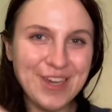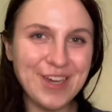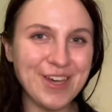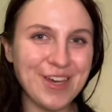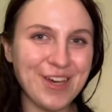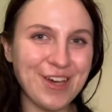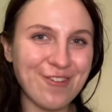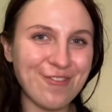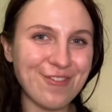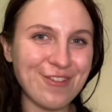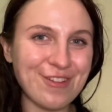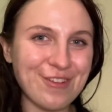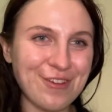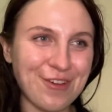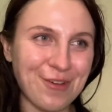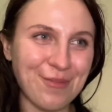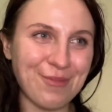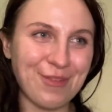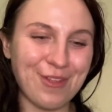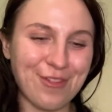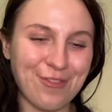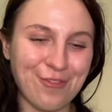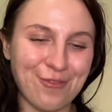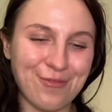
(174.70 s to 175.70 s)
I really hope
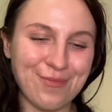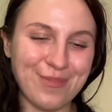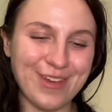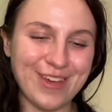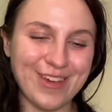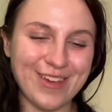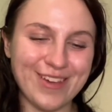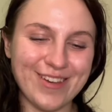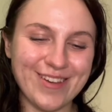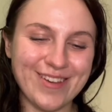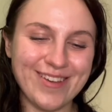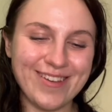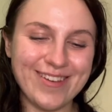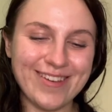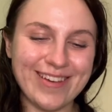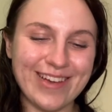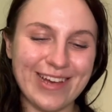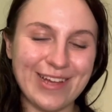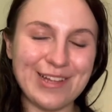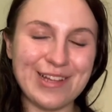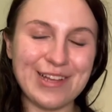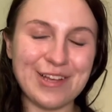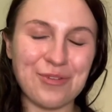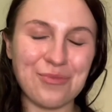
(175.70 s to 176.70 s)
that's not me. I
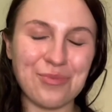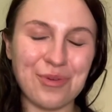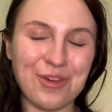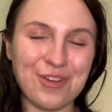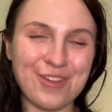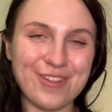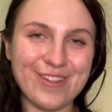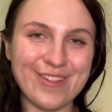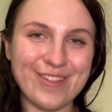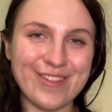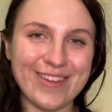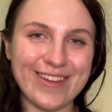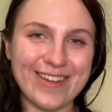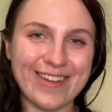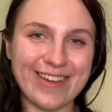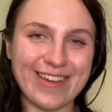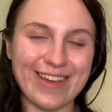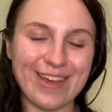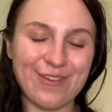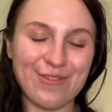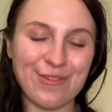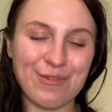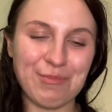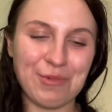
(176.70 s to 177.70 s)
like joked and said I
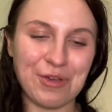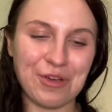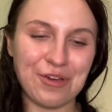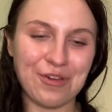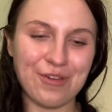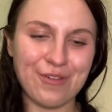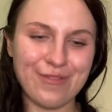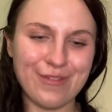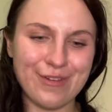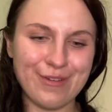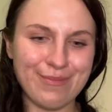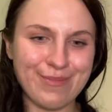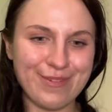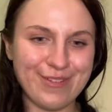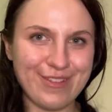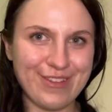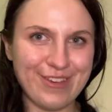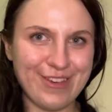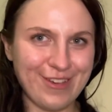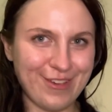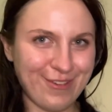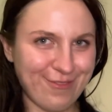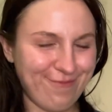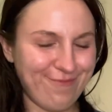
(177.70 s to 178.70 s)
gave him COVID, but
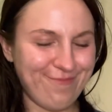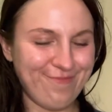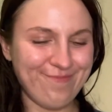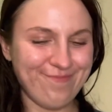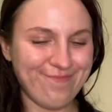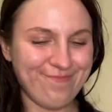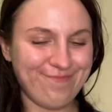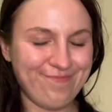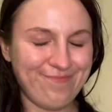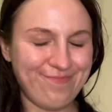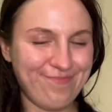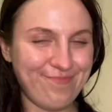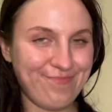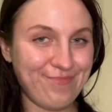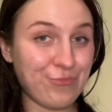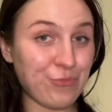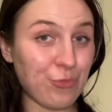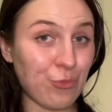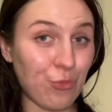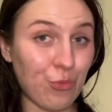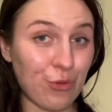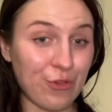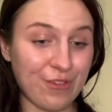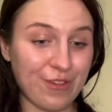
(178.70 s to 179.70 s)
like,
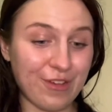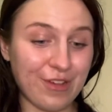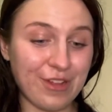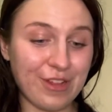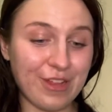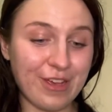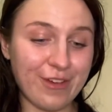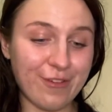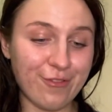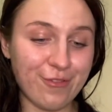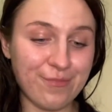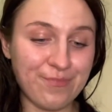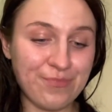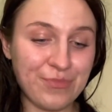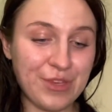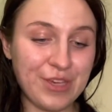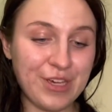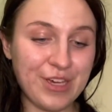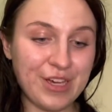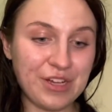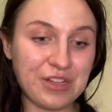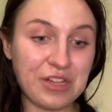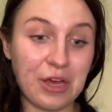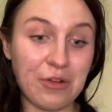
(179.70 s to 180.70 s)
was it Cloud?
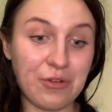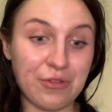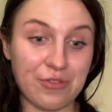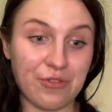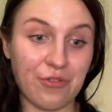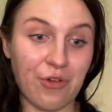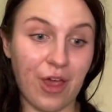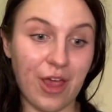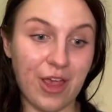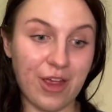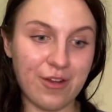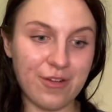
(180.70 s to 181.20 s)
Cloud is great.